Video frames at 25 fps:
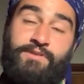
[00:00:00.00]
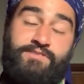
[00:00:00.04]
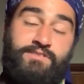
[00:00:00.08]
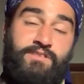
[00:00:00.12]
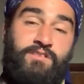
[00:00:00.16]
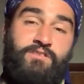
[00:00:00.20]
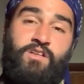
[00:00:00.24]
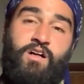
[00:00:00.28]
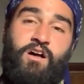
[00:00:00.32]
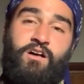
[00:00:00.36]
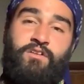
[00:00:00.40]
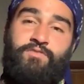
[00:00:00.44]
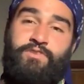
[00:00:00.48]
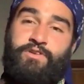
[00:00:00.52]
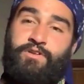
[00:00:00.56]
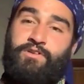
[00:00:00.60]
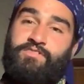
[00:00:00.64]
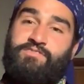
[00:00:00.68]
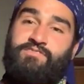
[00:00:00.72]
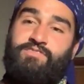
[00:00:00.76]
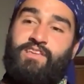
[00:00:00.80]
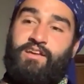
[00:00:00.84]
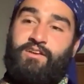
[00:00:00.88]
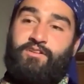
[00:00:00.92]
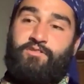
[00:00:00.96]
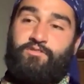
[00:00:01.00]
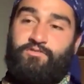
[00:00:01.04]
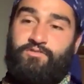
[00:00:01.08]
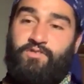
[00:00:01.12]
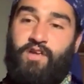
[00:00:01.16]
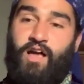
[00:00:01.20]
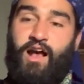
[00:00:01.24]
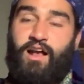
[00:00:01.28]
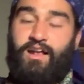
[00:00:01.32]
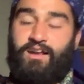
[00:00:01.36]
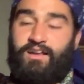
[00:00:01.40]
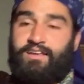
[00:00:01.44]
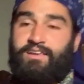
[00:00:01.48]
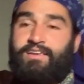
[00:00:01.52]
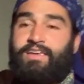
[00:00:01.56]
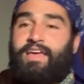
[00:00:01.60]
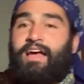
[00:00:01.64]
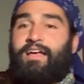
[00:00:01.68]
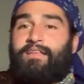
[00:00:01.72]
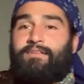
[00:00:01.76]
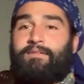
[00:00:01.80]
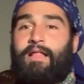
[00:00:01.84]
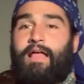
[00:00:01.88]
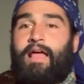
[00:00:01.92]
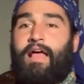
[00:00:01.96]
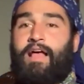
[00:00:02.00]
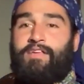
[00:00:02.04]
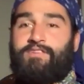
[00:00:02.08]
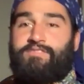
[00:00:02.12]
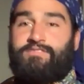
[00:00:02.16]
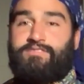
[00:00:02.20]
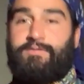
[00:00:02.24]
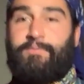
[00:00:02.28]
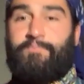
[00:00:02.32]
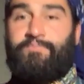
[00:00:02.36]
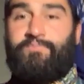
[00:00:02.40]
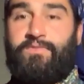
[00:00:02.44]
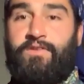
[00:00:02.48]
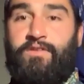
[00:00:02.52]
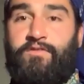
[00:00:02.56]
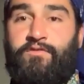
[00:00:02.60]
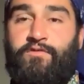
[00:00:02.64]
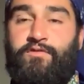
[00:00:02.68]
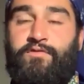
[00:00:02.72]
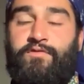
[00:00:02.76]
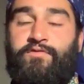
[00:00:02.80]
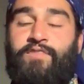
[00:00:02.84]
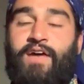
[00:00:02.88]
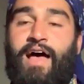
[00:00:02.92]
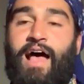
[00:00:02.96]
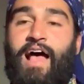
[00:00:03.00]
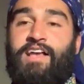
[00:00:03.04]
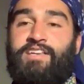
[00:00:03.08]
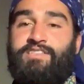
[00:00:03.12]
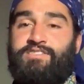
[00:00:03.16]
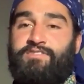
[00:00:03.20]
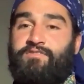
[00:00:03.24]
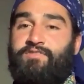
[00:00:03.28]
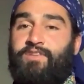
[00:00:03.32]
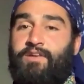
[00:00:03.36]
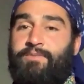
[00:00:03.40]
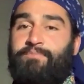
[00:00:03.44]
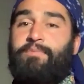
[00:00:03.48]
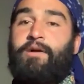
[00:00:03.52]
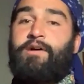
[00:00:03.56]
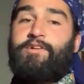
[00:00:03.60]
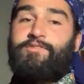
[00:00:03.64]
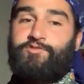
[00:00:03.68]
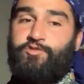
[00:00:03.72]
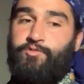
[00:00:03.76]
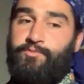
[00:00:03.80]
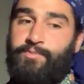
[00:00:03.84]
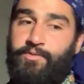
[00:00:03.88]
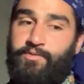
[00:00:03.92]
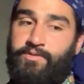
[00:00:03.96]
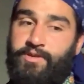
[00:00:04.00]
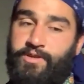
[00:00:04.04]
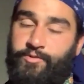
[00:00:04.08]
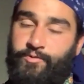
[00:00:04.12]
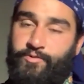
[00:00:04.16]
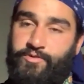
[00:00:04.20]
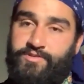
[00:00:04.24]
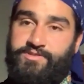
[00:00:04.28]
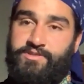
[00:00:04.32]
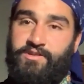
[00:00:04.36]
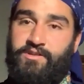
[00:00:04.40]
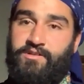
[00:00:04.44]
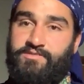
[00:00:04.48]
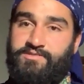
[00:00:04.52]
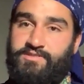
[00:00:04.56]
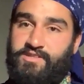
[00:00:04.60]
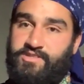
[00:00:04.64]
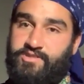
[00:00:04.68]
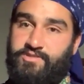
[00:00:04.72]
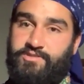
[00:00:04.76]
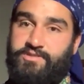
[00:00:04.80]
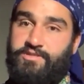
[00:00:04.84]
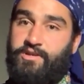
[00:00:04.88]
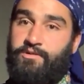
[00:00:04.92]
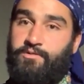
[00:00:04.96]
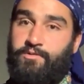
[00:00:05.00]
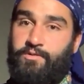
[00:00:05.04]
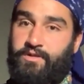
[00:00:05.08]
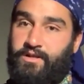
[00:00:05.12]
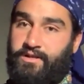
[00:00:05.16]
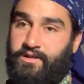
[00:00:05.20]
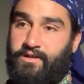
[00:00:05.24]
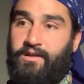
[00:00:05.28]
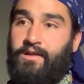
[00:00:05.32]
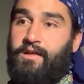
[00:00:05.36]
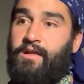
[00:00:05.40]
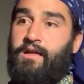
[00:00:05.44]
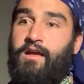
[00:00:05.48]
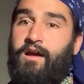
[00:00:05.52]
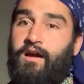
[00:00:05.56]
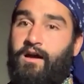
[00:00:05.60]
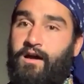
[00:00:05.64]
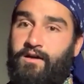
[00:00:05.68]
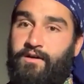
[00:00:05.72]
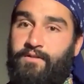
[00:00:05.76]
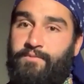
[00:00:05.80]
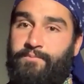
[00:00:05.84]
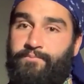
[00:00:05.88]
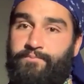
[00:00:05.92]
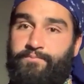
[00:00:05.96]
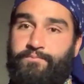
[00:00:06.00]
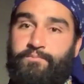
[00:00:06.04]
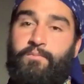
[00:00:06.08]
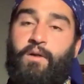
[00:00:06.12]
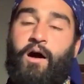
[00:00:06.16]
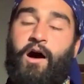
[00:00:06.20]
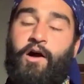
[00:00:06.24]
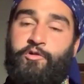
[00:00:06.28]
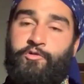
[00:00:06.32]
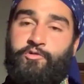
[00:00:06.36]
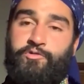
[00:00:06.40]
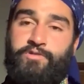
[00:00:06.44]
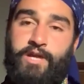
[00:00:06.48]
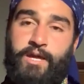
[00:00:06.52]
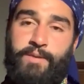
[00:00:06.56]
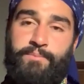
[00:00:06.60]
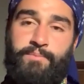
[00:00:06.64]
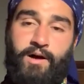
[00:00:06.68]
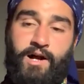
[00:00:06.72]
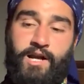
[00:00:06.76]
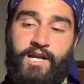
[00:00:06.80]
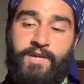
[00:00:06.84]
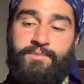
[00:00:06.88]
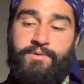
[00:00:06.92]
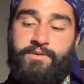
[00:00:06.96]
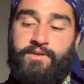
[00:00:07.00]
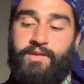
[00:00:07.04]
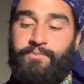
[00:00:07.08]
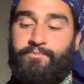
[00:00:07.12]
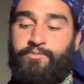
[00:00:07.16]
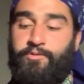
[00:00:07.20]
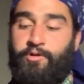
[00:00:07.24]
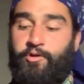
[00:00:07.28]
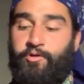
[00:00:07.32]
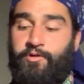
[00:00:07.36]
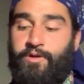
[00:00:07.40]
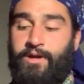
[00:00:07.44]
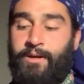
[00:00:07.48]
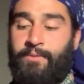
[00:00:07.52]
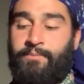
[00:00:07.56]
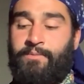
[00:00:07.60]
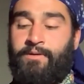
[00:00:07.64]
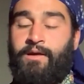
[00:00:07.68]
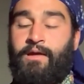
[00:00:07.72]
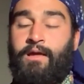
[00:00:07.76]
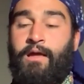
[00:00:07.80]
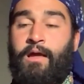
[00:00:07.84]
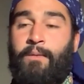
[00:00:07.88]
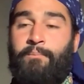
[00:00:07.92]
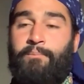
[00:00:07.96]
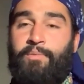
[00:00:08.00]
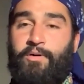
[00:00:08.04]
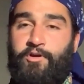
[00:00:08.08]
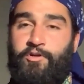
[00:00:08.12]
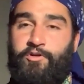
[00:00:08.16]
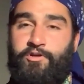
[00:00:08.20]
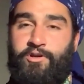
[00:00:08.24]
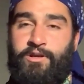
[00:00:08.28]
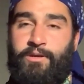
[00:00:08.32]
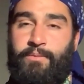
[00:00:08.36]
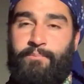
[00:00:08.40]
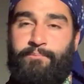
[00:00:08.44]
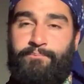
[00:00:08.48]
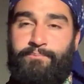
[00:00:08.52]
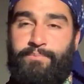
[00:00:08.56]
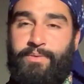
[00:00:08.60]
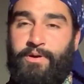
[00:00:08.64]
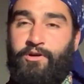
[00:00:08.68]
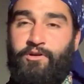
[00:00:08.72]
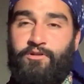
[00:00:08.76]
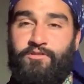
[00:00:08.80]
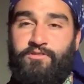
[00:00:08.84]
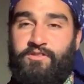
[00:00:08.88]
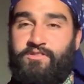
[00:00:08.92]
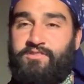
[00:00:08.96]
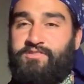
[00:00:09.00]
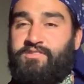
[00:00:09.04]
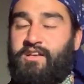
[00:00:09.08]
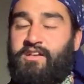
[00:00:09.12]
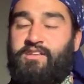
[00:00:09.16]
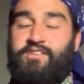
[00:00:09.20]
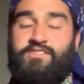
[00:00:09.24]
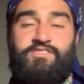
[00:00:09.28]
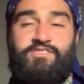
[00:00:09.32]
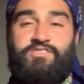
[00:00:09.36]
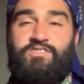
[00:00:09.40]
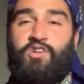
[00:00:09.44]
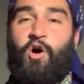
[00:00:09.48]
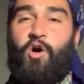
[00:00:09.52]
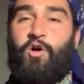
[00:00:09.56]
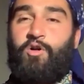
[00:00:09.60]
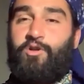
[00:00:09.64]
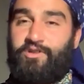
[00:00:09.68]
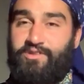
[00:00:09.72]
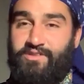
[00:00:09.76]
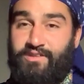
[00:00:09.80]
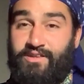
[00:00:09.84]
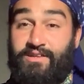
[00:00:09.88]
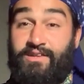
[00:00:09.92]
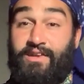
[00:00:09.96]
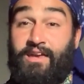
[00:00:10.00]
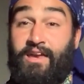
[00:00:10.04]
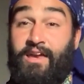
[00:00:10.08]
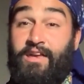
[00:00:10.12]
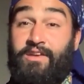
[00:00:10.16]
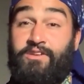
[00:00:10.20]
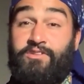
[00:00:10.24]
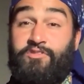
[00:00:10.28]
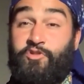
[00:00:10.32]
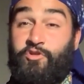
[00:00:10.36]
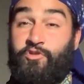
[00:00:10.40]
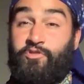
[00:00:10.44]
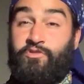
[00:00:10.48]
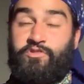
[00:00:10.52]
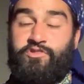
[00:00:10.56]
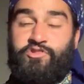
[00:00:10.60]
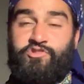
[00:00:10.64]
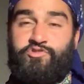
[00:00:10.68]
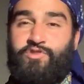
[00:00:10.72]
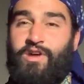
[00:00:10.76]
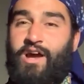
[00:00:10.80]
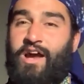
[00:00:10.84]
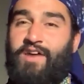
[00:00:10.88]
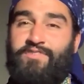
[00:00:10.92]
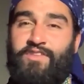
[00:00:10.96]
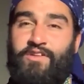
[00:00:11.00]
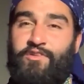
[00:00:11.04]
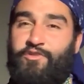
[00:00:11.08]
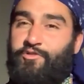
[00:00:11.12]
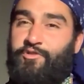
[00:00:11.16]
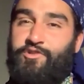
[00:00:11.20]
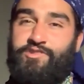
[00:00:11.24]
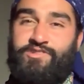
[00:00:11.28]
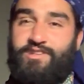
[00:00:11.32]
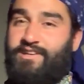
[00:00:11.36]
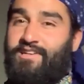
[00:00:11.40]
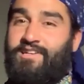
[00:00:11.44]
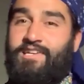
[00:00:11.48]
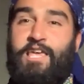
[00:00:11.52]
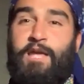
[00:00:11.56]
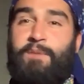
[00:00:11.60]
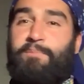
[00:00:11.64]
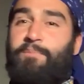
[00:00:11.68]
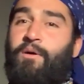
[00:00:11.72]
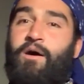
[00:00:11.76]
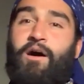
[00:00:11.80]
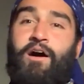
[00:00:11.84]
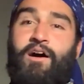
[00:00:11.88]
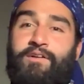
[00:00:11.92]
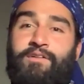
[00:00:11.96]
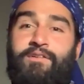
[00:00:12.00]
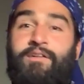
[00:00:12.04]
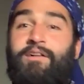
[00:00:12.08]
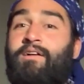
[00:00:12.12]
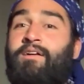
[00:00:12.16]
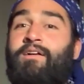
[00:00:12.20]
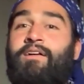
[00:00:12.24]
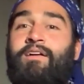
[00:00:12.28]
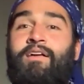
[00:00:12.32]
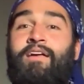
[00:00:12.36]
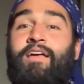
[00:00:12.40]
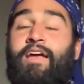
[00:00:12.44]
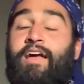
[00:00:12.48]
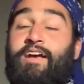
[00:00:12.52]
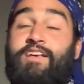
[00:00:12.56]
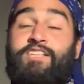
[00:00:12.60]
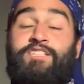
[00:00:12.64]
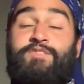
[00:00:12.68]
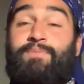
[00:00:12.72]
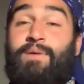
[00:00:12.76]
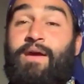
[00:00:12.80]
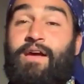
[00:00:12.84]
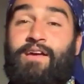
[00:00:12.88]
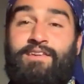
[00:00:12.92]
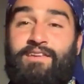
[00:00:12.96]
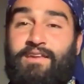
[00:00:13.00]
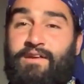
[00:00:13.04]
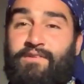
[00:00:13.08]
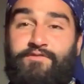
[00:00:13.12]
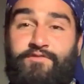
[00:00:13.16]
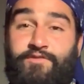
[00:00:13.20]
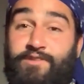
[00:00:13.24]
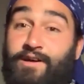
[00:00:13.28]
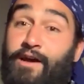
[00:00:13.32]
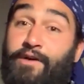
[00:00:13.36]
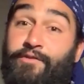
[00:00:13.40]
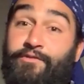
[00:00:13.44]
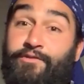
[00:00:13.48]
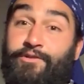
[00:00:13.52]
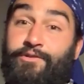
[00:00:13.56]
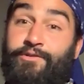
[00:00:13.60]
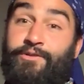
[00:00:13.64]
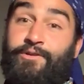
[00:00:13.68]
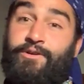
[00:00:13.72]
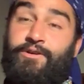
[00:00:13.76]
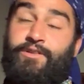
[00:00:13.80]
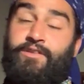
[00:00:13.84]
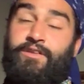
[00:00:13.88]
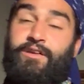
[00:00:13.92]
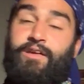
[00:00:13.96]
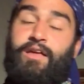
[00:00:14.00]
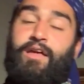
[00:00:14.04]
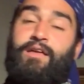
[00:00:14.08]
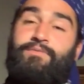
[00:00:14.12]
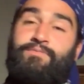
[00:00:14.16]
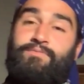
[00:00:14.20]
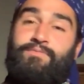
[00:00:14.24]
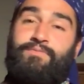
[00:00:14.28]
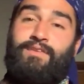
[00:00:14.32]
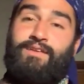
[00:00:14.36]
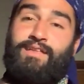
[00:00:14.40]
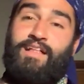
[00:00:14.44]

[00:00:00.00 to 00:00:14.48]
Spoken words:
It's the long view. It's like you're not going to get as fast of like muscle building results as you do with like a modern day bodybuilding program, but you're going to build this like solid like internal strength that you're just going to keep on expanding forever, really.